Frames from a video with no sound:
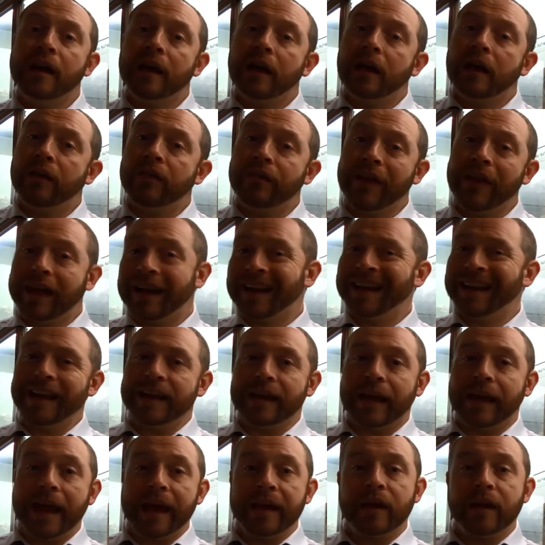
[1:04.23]
and that
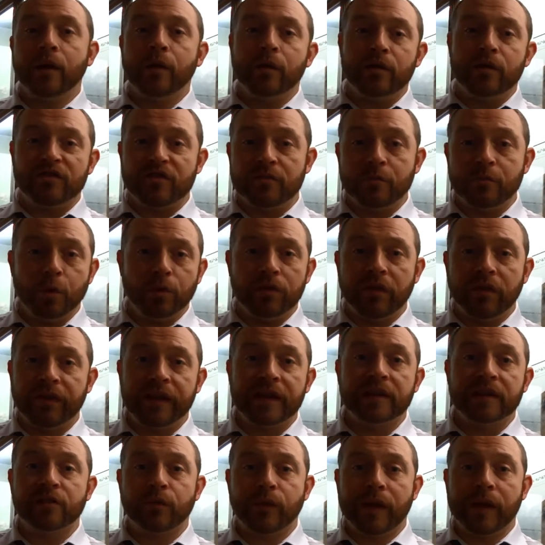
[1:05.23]
click echoes from all the
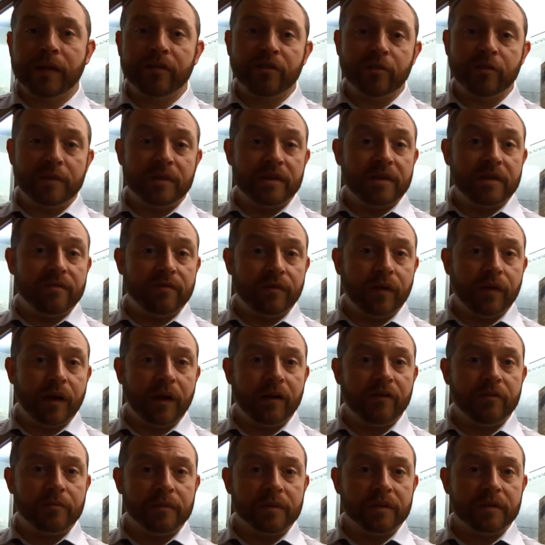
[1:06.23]
things around them in the
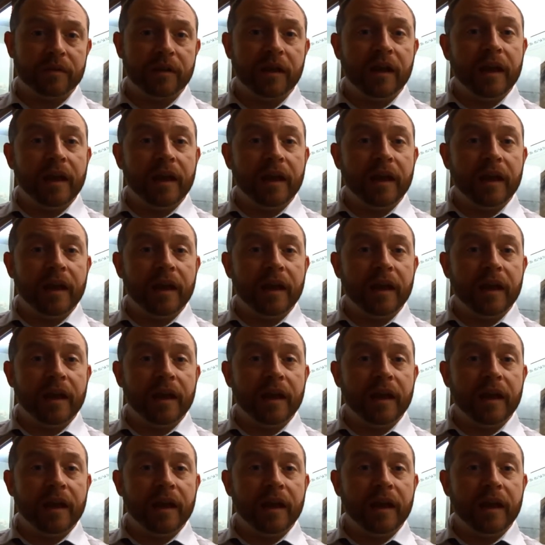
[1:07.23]
environment.